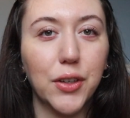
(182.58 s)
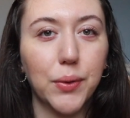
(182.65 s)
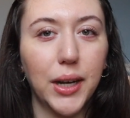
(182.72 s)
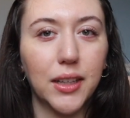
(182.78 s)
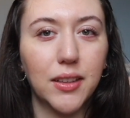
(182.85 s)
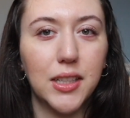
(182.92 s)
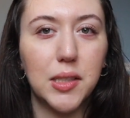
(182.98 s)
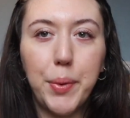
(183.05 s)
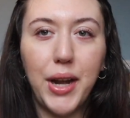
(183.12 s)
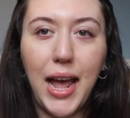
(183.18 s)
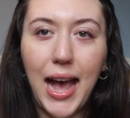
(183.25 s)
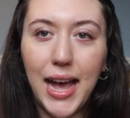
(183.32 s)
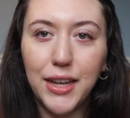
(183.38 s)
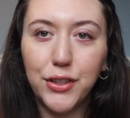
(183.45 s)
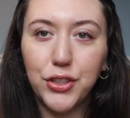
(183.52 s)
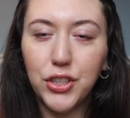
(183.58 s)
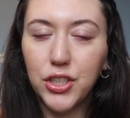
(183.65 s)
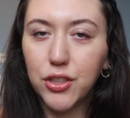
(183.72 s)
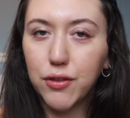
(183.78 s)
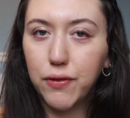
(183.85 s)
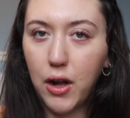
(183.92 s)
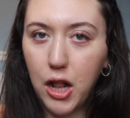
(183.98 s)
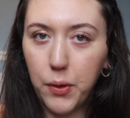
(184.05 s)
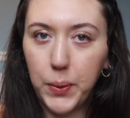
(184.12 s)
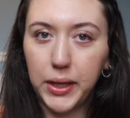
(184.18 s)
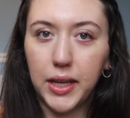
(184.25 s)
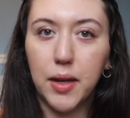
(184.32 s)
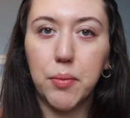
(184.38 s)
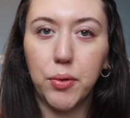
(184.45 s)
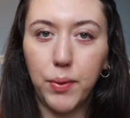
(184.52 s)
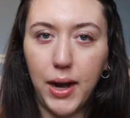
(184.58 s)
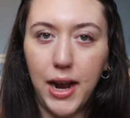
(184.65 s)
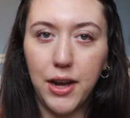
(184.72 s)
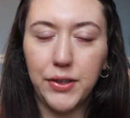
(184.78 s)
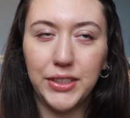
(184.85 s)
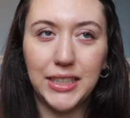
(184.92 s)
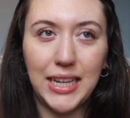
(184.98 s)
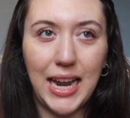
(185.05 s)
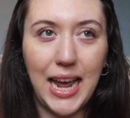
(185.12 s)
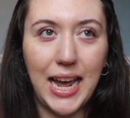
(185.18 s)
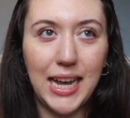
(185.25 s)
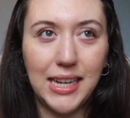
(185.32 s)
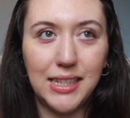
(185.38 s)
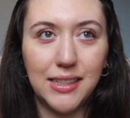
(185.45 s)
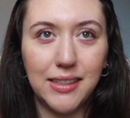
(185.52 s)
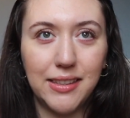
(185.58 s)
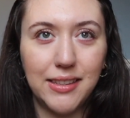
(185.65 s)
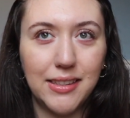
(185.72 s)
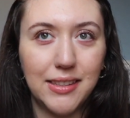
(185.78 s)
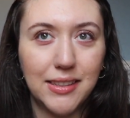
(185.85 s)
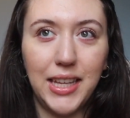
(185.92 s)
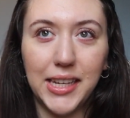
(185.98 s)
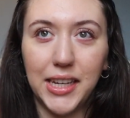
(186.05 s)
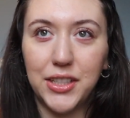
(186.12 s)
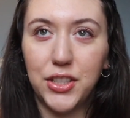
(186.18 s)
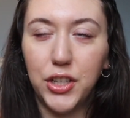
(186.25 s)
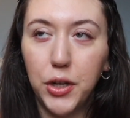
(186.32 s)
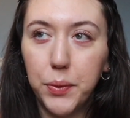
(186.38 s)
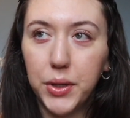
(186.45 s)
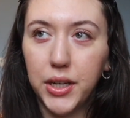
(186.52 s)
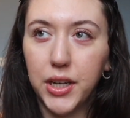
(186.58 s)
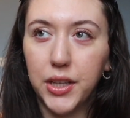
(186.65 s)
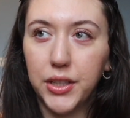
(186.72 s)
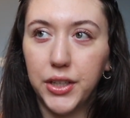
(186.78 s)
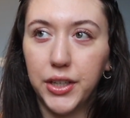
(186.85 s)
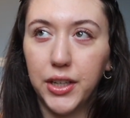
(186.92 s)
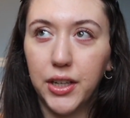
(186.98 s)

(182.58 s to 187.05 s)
reckless. But as she's following him around and as they get to know one another,